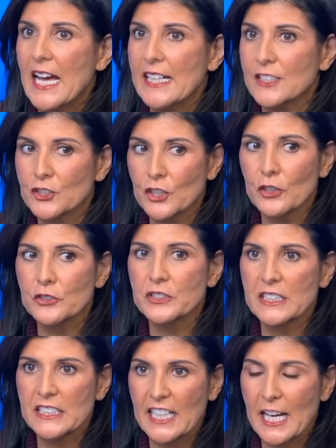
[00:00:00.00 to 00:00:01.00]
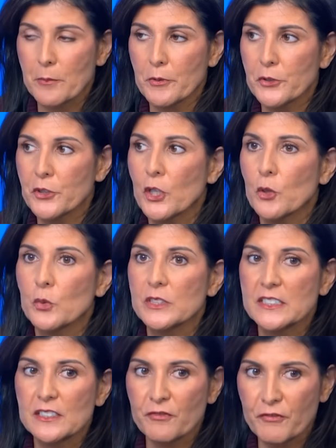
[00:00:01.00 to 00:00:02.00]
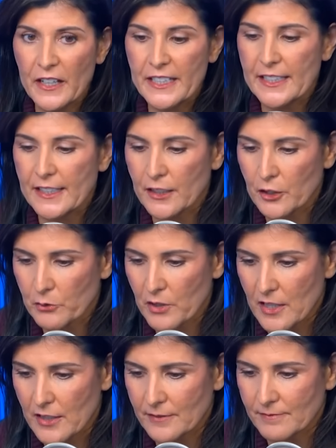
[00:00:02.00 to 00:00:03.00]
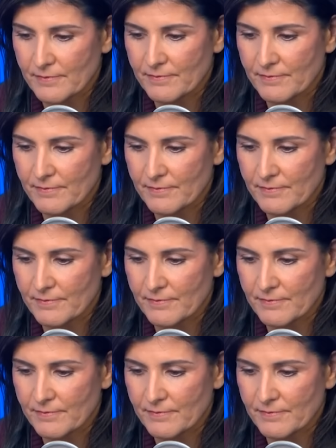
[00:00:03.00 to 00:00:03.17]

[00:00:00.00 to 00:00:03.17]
and Tulsi Gabbard was defending Iran.